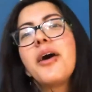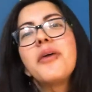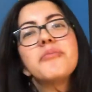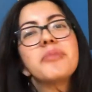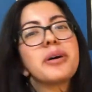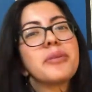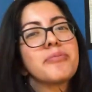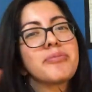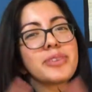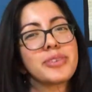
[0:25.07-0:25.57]

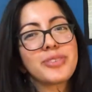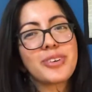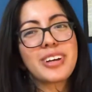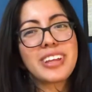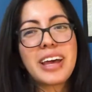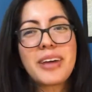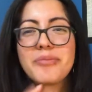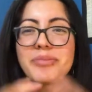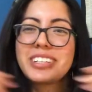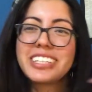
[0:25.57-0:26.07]
But before
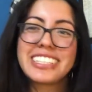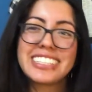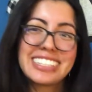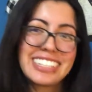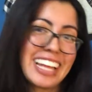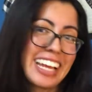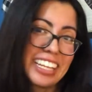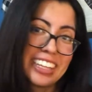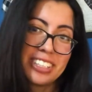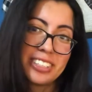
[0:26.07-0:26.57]
that, please
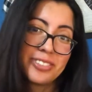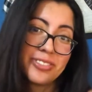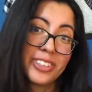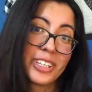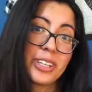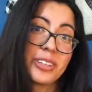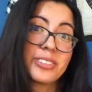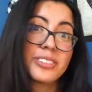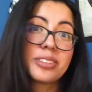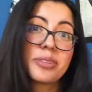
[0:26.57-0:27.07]
like this
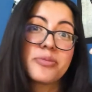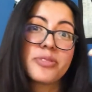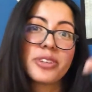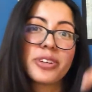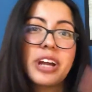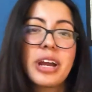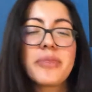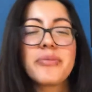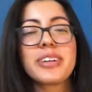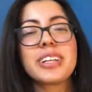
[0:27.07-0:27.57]
video, subscribe,